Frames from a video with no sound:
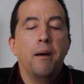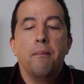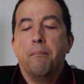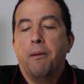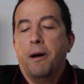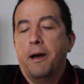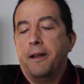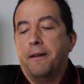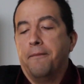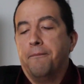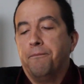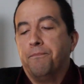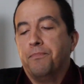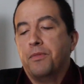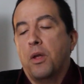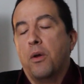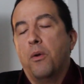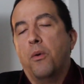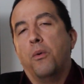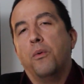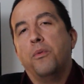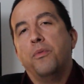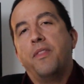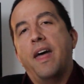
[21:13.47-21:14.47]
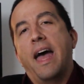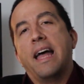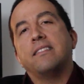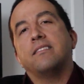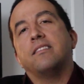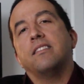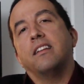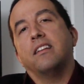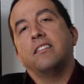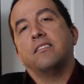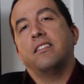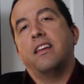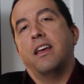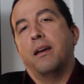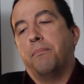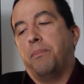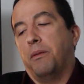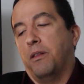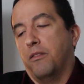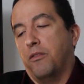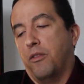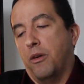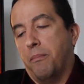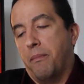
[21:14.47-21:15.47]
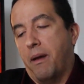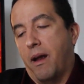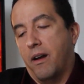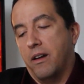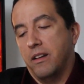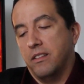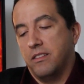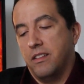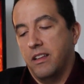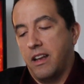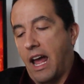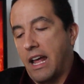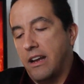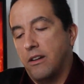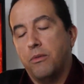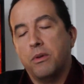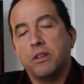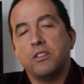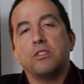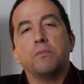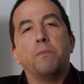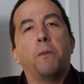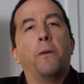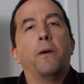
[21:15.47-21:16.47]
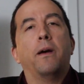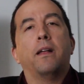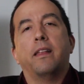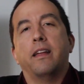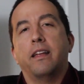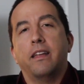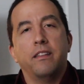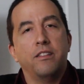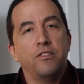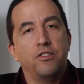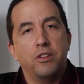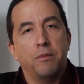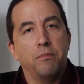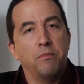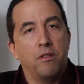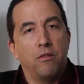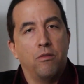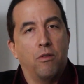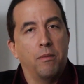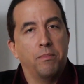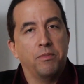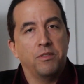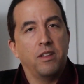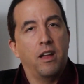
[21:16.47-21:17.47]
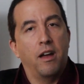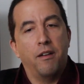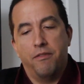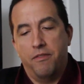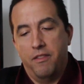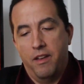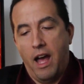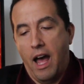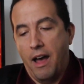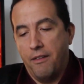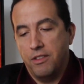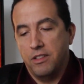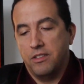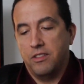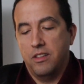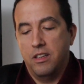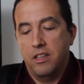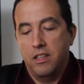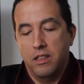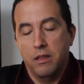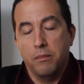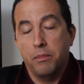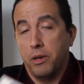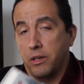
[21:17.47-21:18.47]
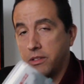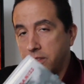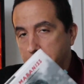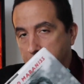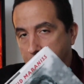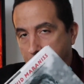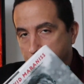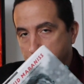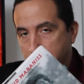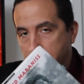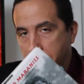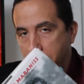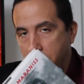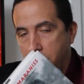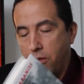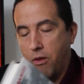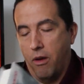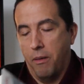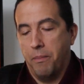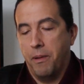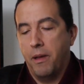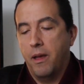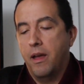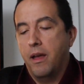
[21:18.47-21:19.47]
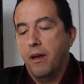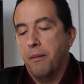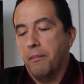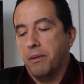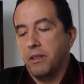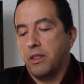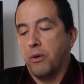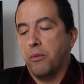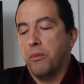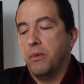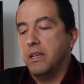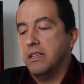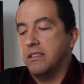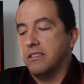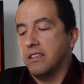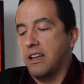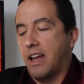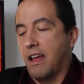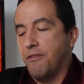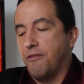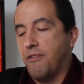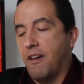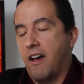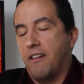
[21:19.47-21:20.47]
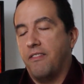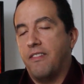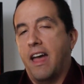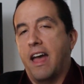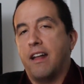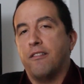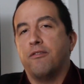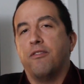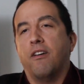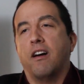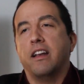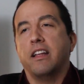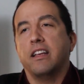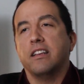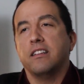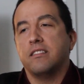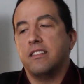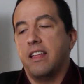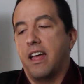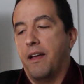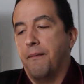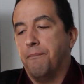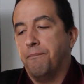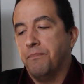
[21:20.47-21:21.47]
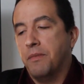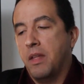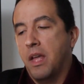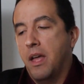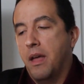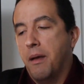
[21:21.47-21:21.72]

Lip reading: But that's an example of what Maraniss did. I don't want to spoil any of the Jim Thorpe stuff. Obviously, the book's about Jim Thorpe. But the reason I found that funny is that